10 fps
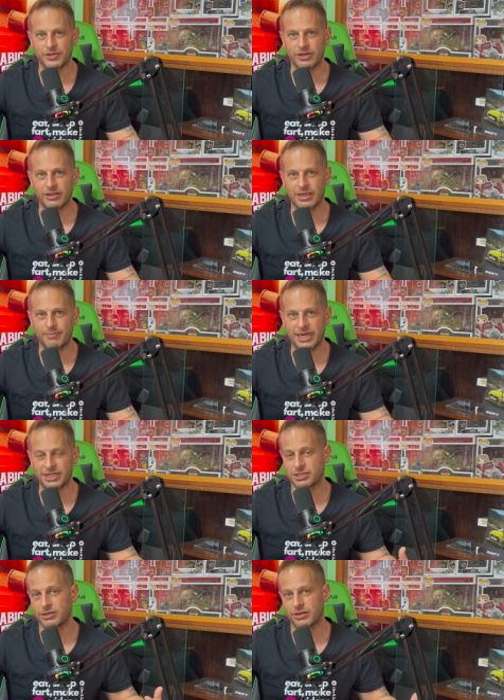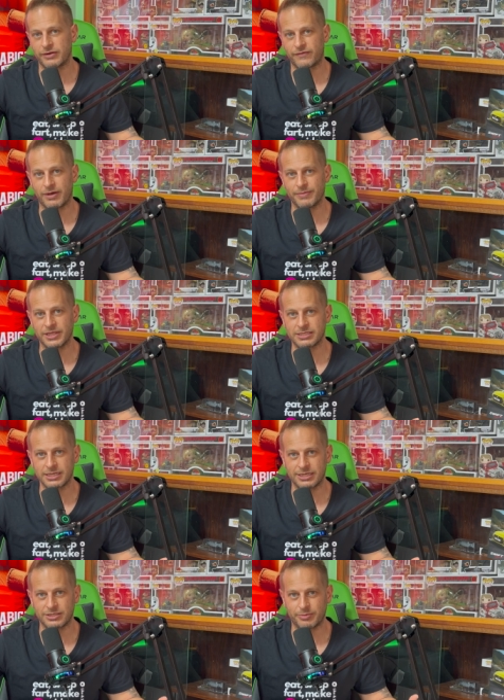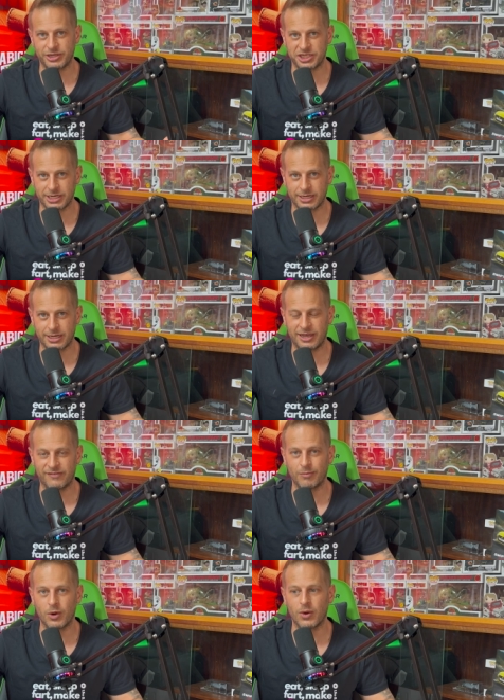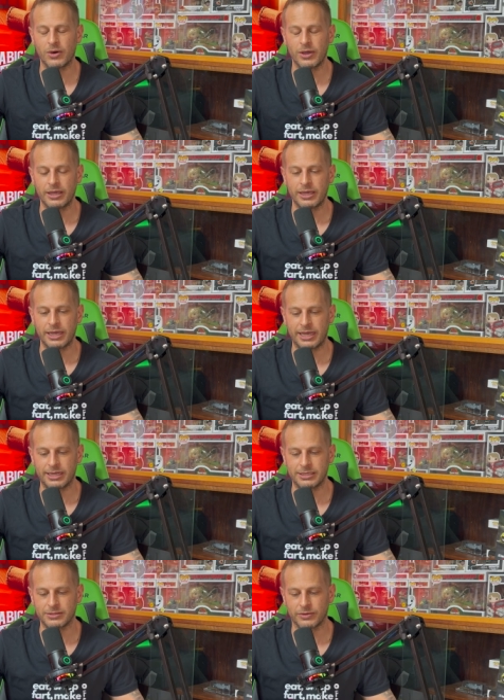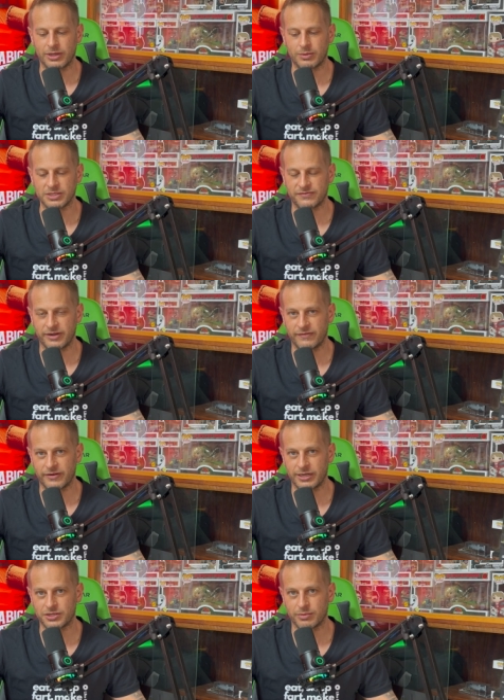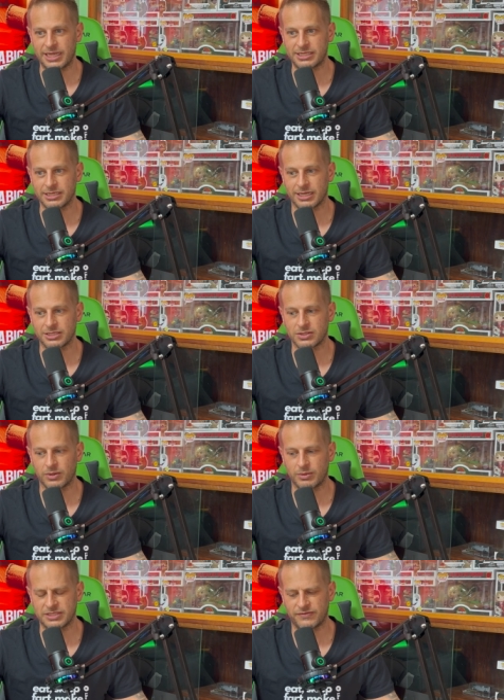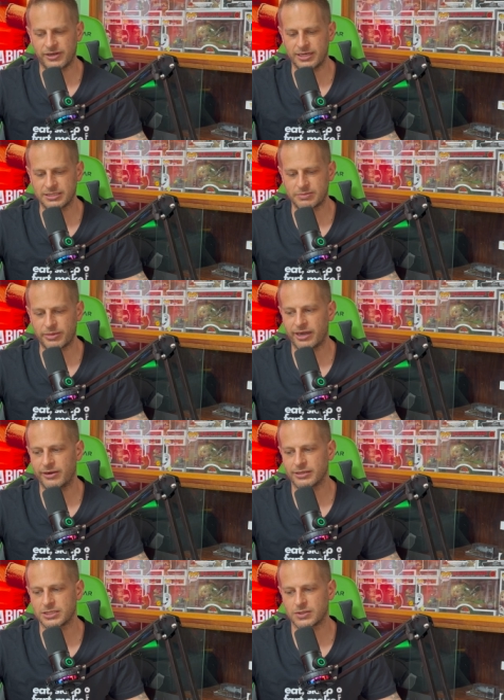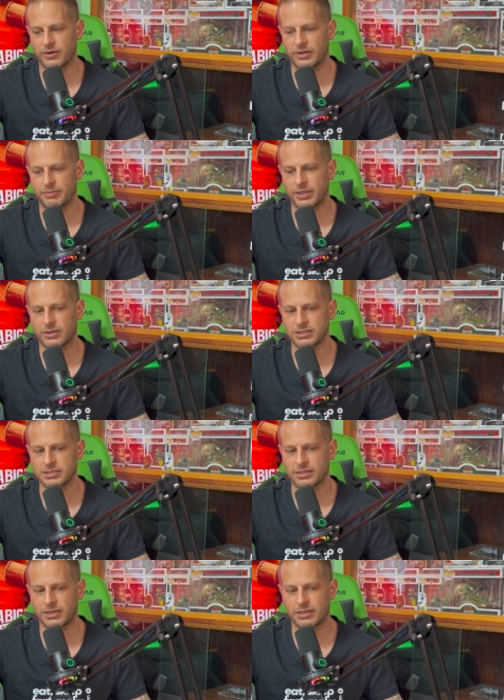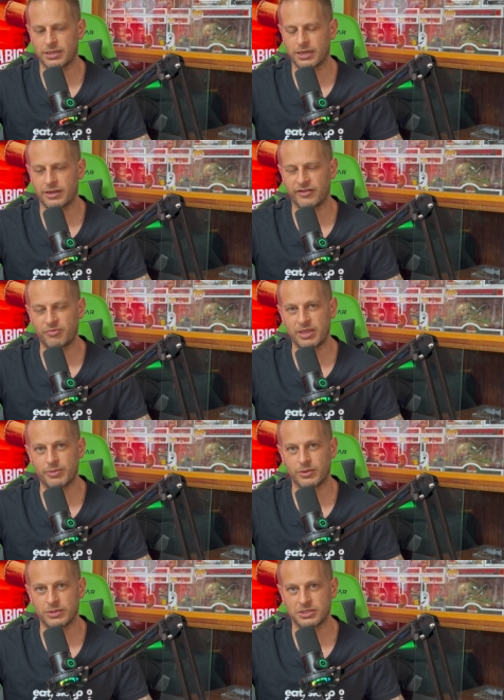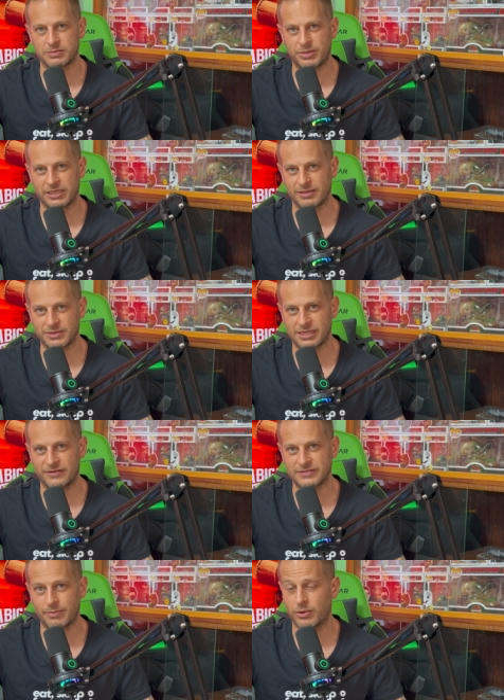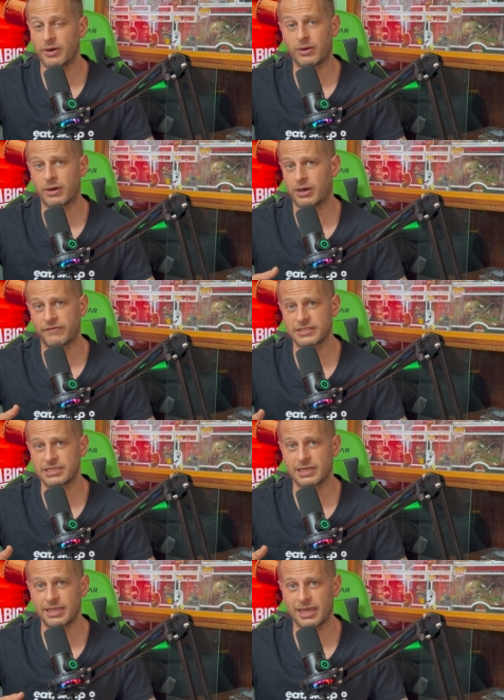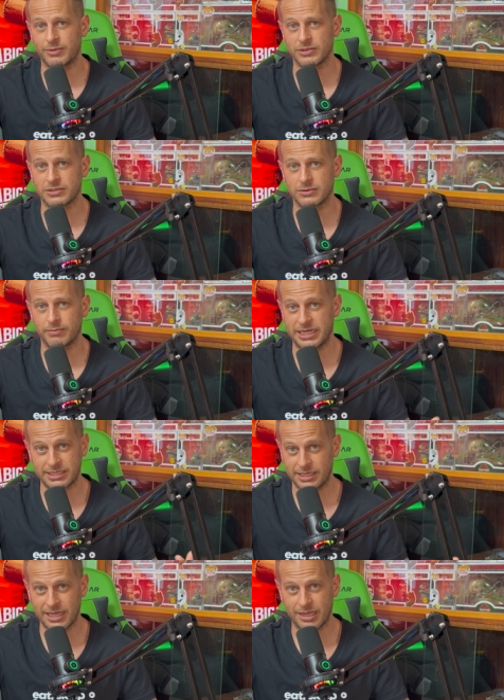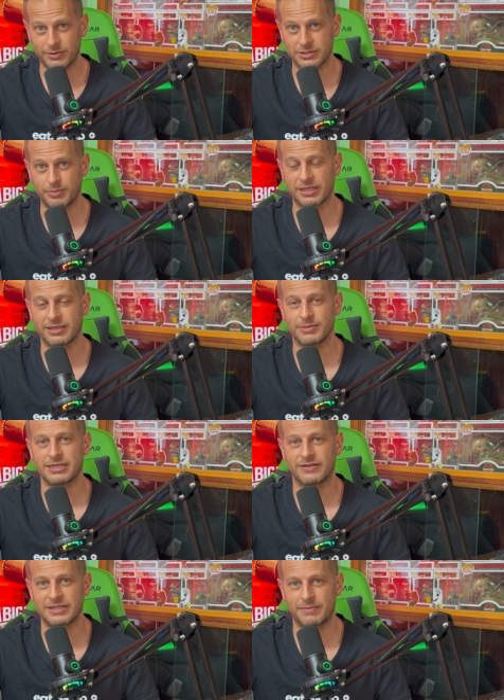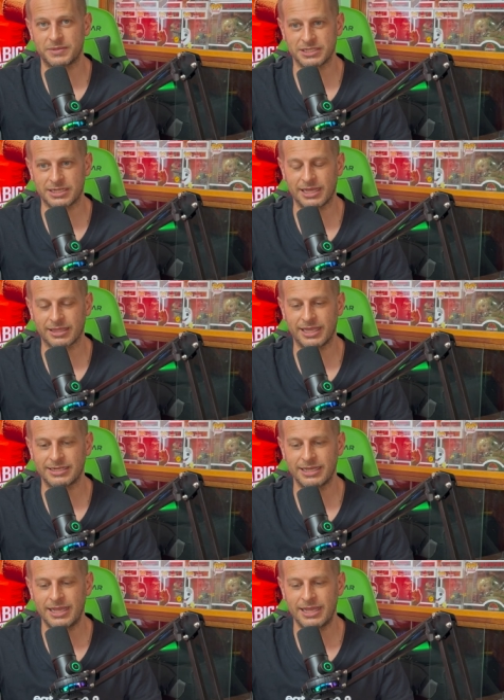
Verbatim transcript: you know, they managed to learn from this and to appreciate life more. And although it was very, very traumatic, I just thought it was a very inspiring story, because not, not a lot of people will just pick themselves up, or, or are physically able to, mentally able to pick themselves up just like that,